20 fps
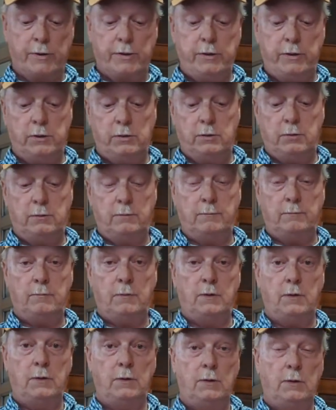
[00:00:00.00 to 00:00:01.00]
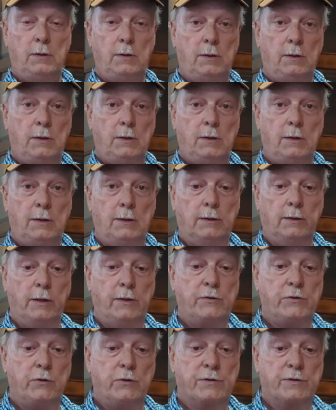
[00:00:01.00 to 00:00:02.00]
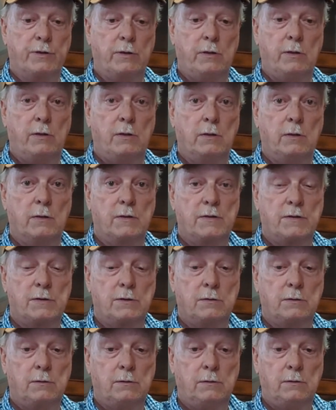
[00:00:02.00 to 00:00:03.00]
again and let you see this.